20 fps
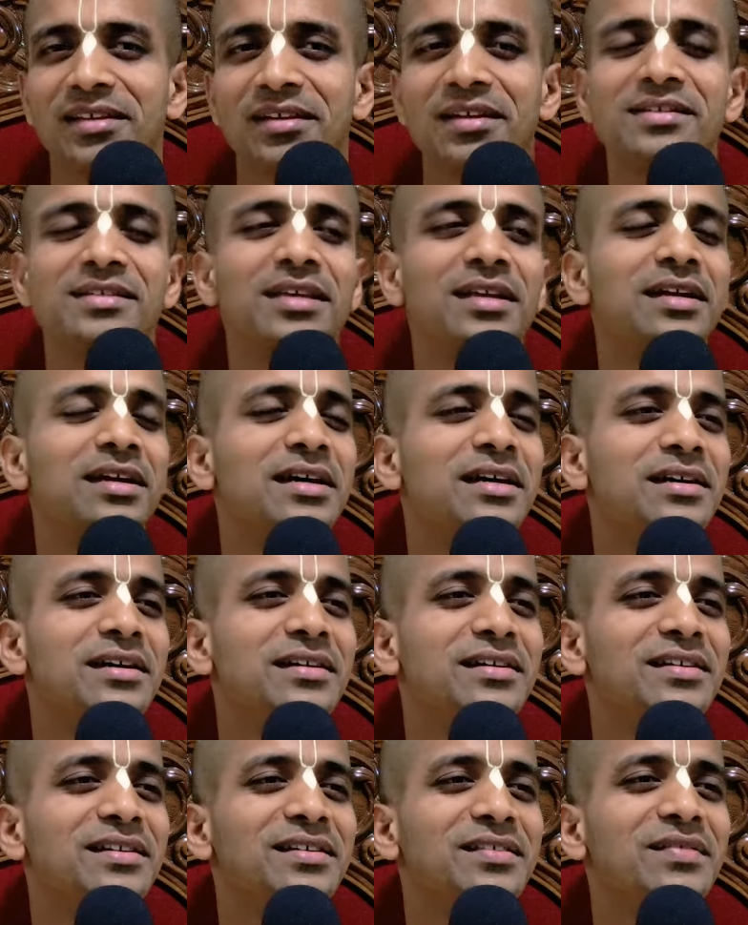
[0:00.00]

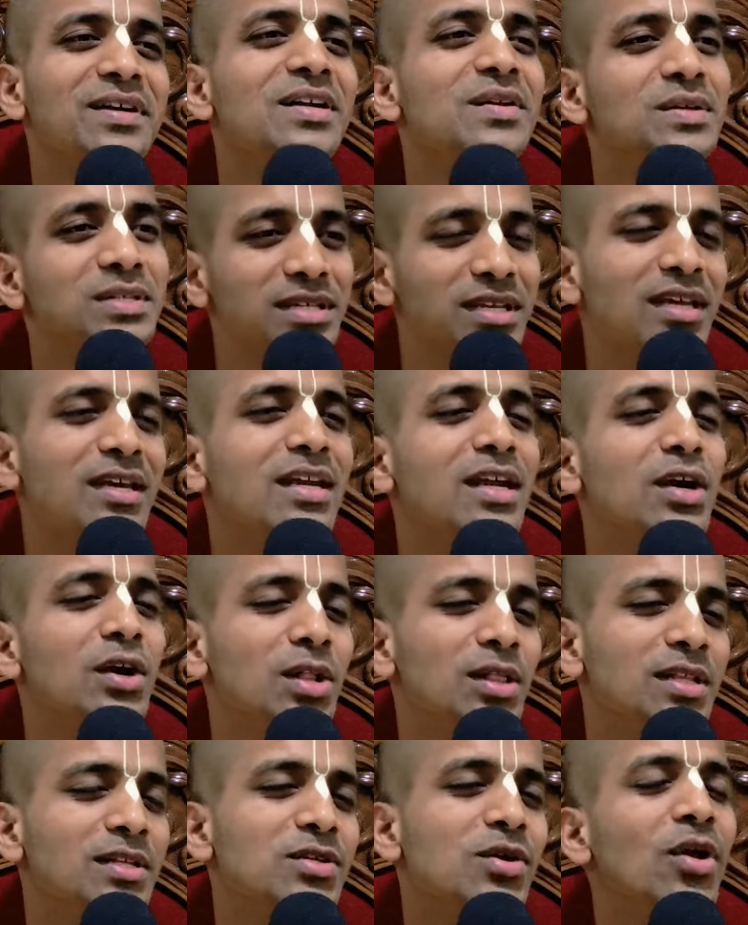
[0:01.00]
Rasika, when he was hearing
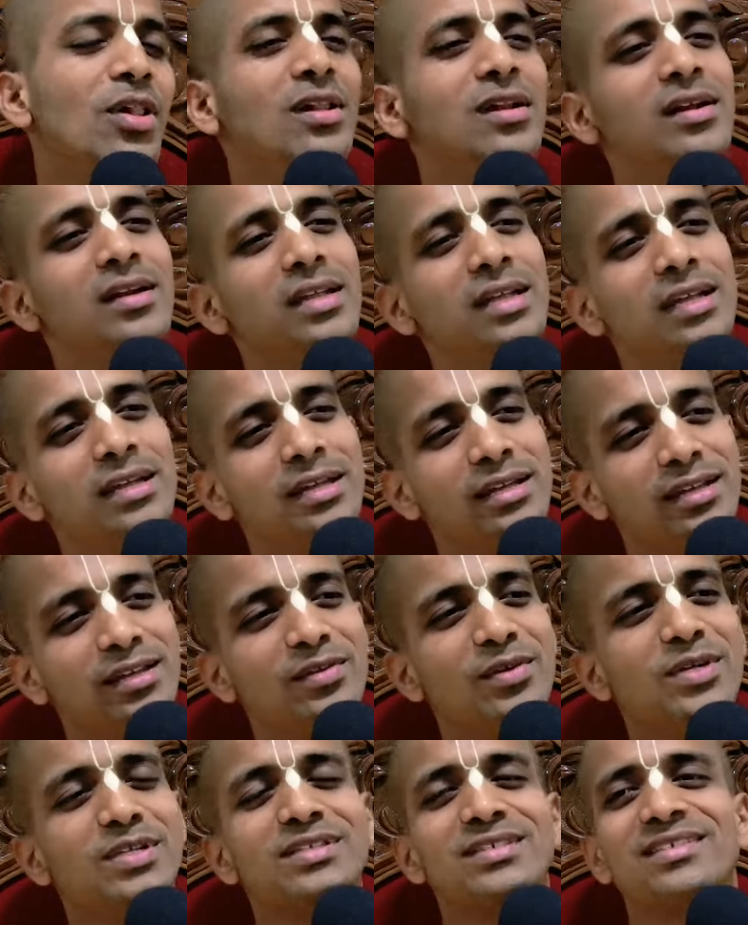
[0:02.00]
all this, already he
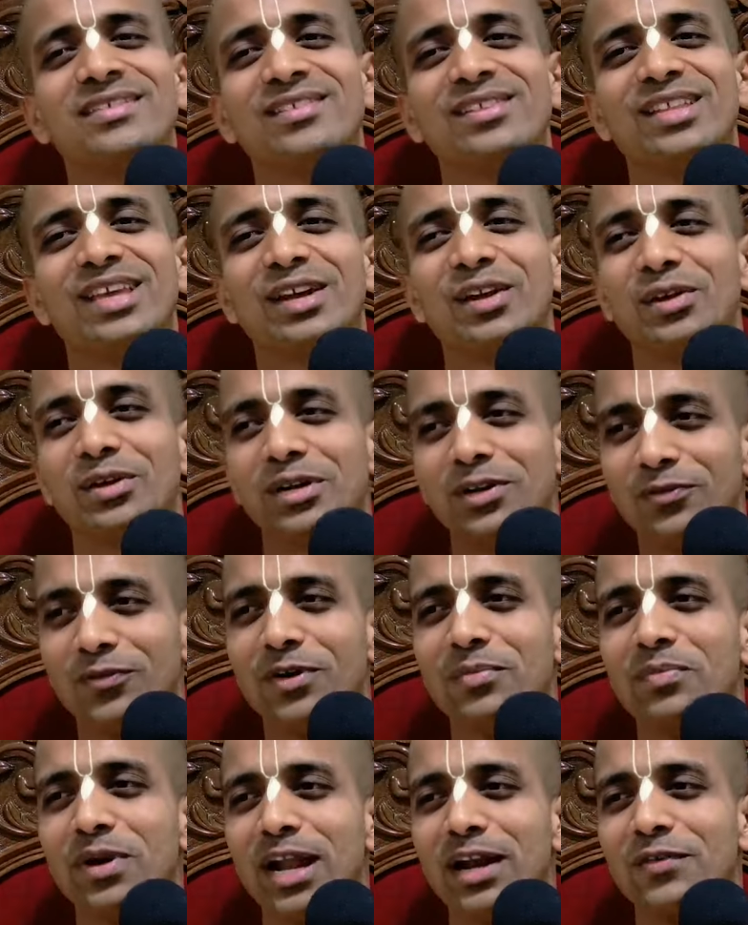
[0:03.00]
was there on a different